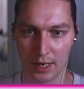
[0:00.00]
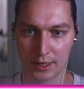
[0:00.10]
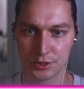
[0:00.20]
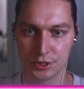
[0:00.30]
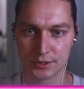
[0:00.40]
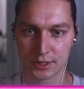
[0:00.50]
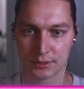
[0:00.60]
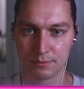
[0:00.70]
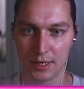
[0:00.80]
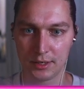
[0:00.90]
I can just
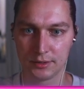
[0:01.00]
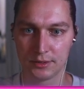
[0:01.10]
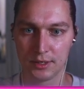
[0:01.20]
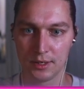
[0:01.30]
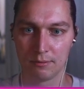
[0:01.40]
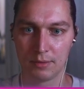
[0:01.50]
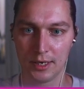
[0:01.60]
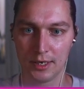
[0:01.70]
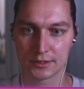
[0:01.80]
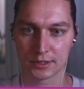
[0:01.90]
expand
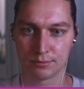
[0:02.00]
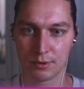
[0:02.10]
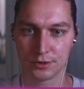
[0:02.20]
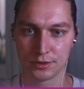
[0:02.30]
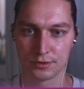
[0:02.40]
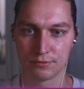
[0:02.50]
by S expressions